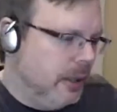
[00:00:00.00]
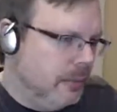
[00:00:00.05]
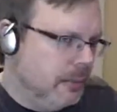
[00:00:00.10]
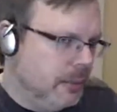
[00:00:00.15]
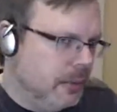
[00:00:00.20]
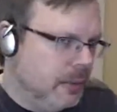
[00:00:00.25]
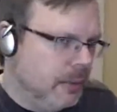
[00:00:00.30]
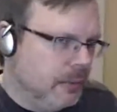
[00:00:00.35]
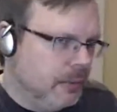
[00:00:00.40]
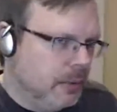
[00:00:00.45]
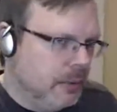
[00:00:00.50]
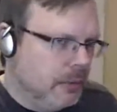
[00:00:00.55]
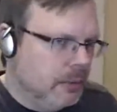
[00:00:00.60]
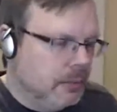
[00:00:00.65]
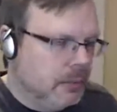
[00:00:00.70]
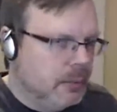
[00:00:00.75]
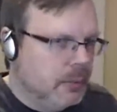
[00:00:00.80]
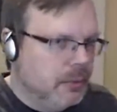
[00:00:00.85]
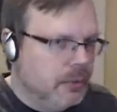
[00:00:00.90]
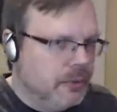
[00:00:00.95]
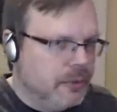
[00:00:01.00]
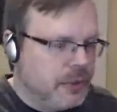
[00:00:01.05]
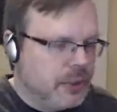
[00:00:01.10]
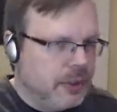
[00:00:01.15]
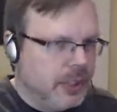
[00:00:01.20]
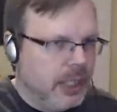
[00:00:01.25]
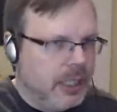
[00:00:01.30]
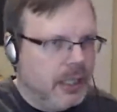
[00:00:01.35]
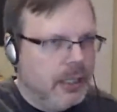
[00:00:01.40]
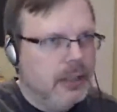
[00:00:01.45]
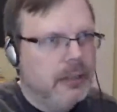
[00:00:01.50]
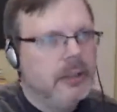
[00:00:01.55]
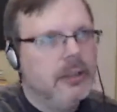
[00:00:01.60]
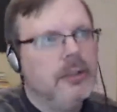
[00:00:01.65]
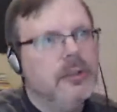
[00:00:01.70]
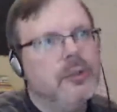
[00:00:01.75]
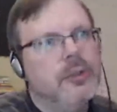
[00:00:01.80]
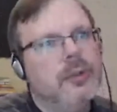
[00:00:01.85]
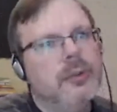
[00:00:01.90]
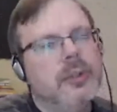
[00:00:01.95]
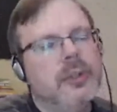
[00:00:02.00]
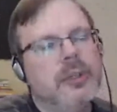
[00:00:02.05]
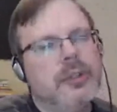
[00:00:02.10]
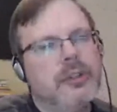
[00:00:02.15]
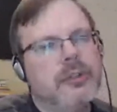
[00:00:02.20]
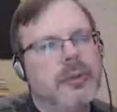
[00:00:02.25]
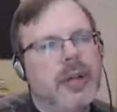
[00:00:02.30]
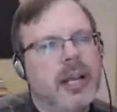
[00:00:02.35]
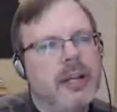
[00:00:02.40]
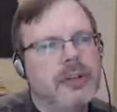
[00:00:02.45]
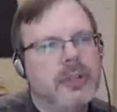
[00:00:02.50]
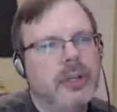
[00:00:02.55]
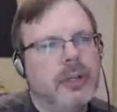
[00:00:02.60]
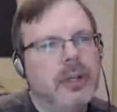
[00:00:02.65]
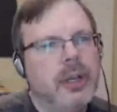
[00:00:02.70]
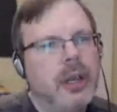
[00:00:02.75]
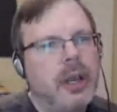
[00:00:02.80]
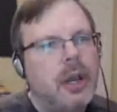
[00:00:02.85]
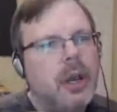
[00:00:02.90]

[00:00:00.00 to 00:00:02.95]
will move so they can do the distraction.